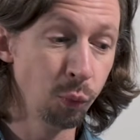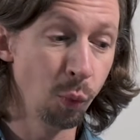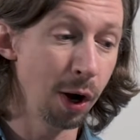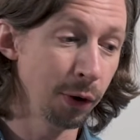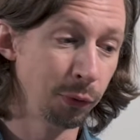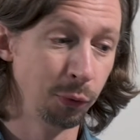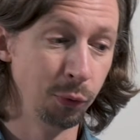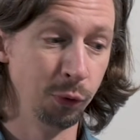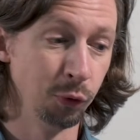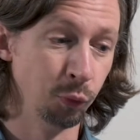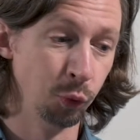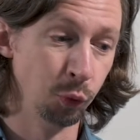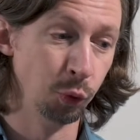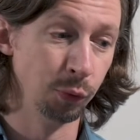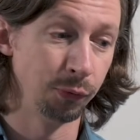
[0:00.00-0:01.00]
walk through the
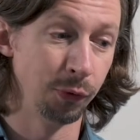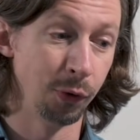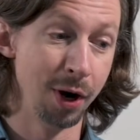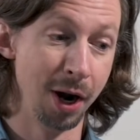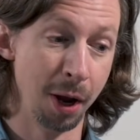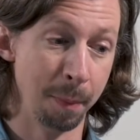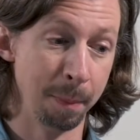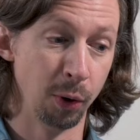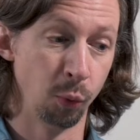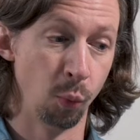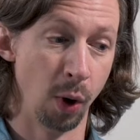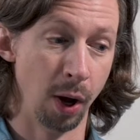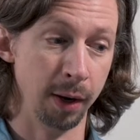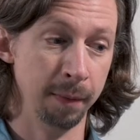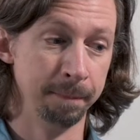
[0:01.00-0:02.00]
rule for number
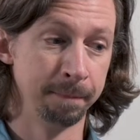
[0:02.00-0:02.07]
1.